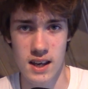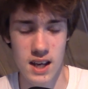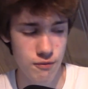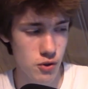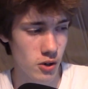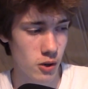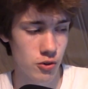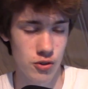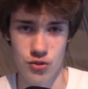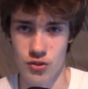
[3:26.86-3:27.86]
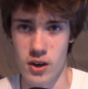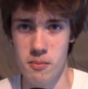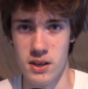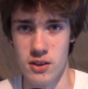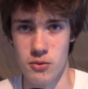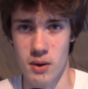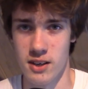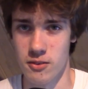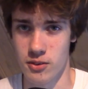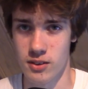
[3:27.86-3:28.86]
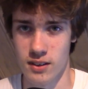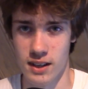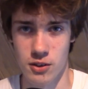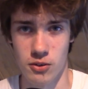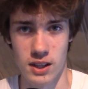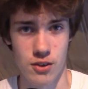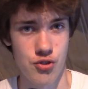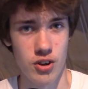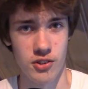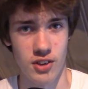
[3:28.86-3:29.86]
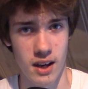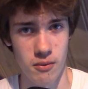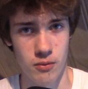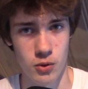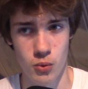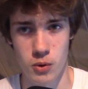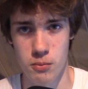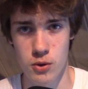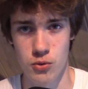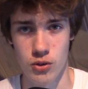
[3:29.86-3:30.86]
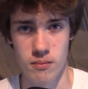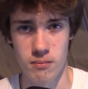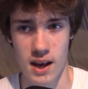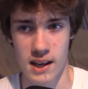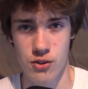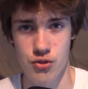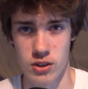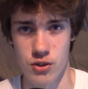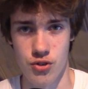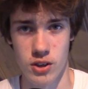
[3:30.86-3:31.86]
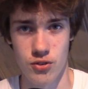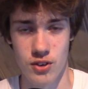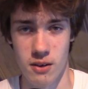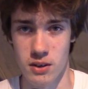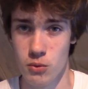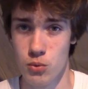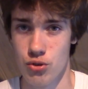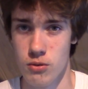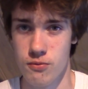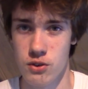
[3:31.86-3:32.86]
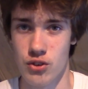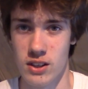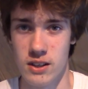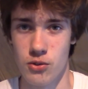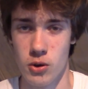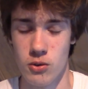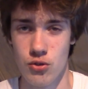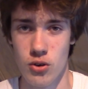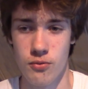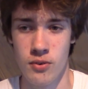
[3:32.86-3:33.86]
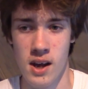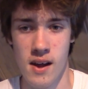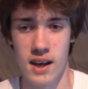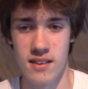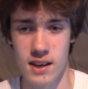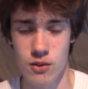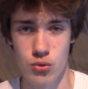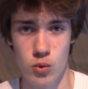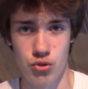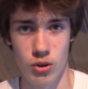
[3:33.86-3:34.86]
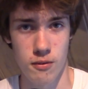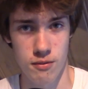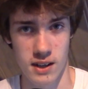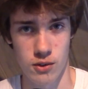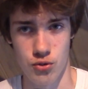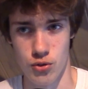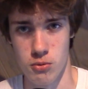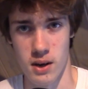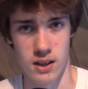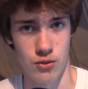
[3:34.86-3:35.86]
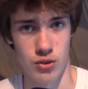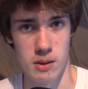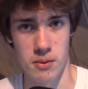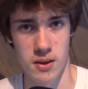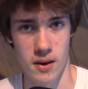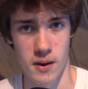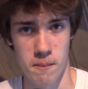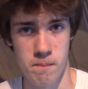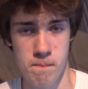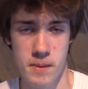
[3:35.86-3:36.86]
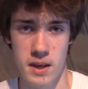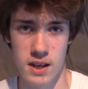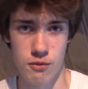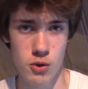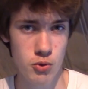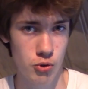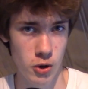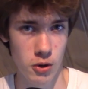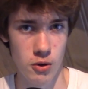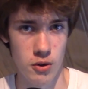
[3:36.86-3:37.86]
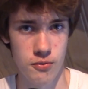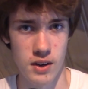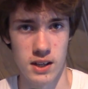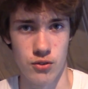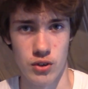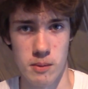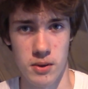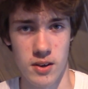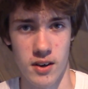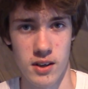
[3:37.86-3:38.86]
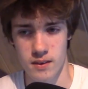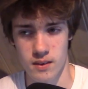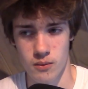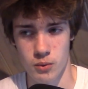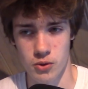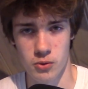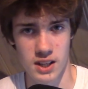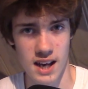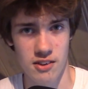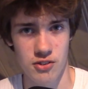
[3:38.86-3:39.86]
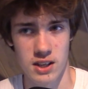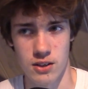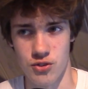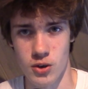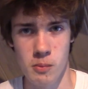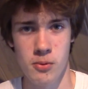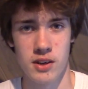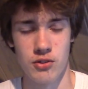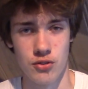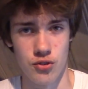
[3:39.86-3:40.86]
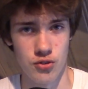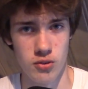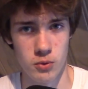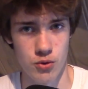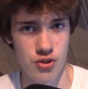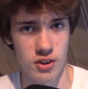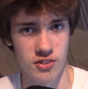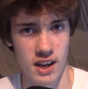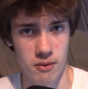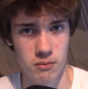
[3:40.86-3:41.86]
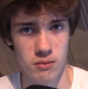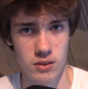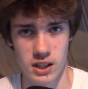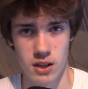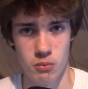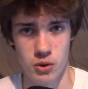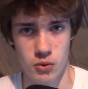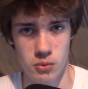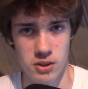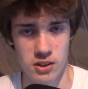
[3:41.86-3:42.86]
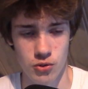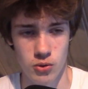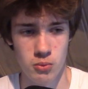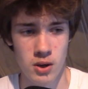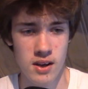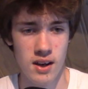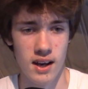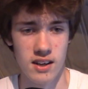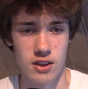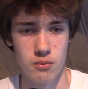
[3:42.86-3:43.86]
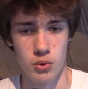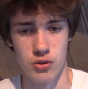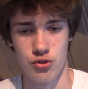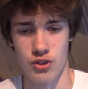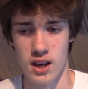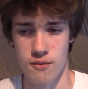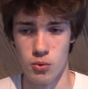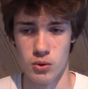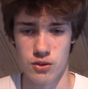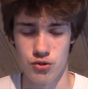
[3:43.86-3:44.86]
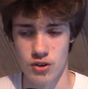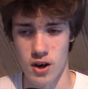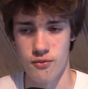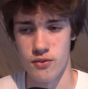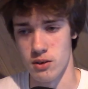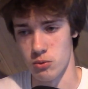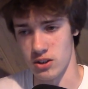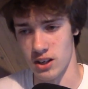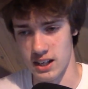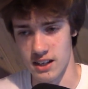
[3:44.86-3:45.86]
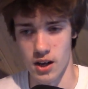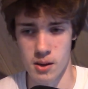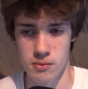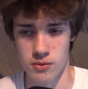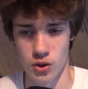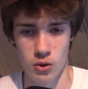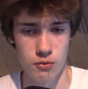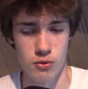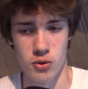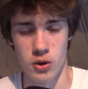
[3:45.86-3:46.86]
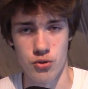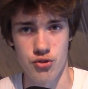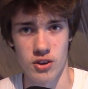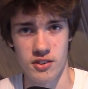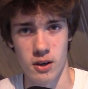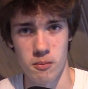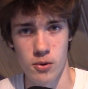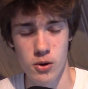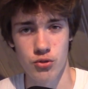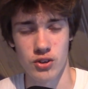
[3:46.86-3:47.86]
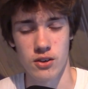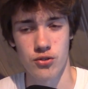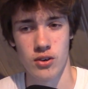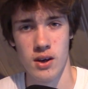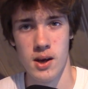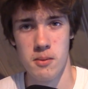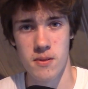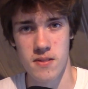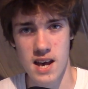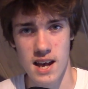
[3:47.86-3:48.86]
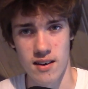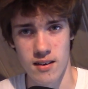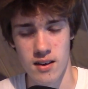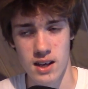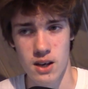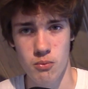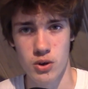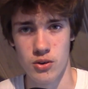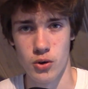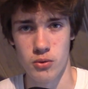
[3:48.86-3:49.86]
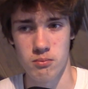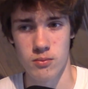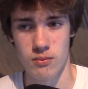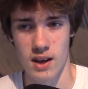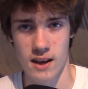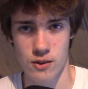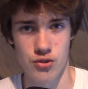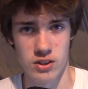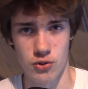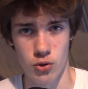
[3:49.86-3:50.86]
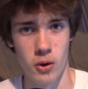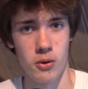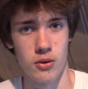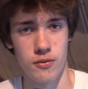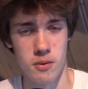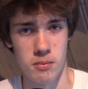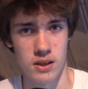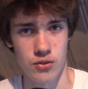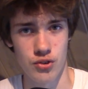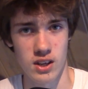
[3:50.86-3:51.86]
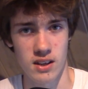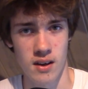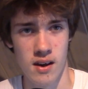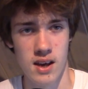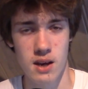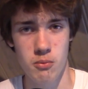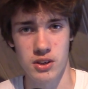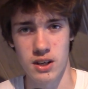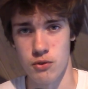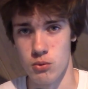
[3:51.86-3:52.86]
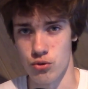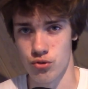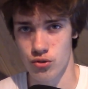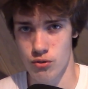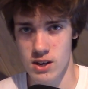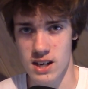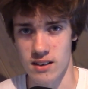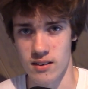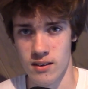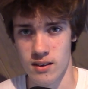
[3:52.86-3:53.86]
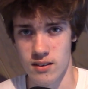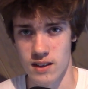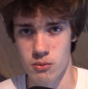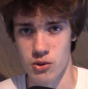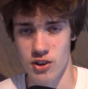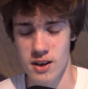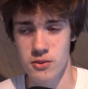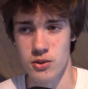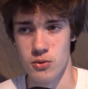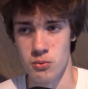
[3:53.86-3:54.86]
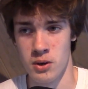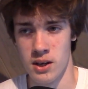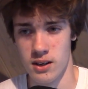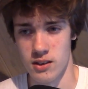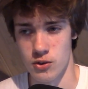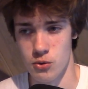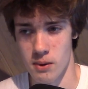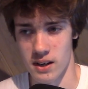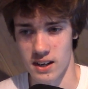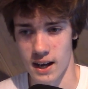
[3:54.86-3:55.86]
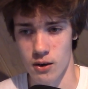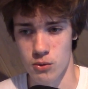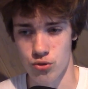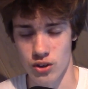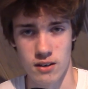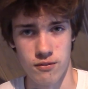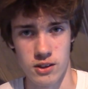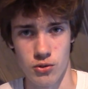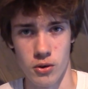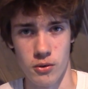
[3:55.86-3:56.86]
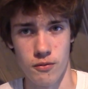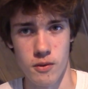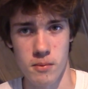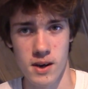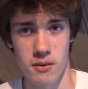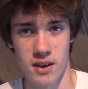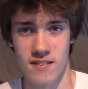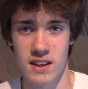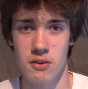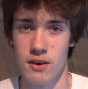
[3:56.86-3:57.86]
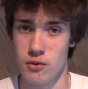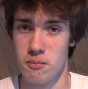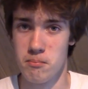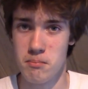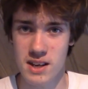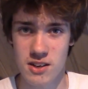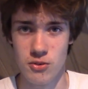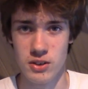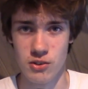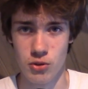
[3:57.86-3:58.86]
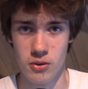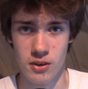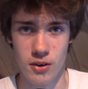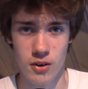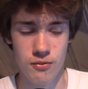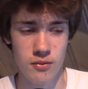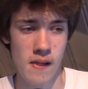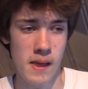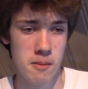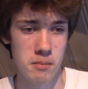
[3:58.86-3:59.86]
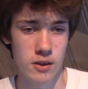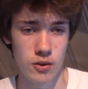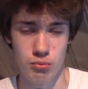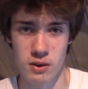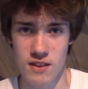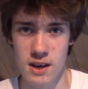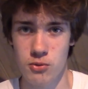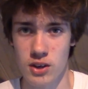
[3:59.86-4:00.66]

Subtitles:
If you go to the start menu and you click shut down, your computer actually shuts down. It also physically turns off, and that is also thanks to ACPI. If you turn off ACPI, what you'll get is the operating system will shut down like it would normally do, and it would save all its stuff and it would clean up and go through the whole shutdown process, but then it would not actually turn off the PC. It would give you a screen that would tell you you may now safely turn off the power, and then you have to manually turn it off, because without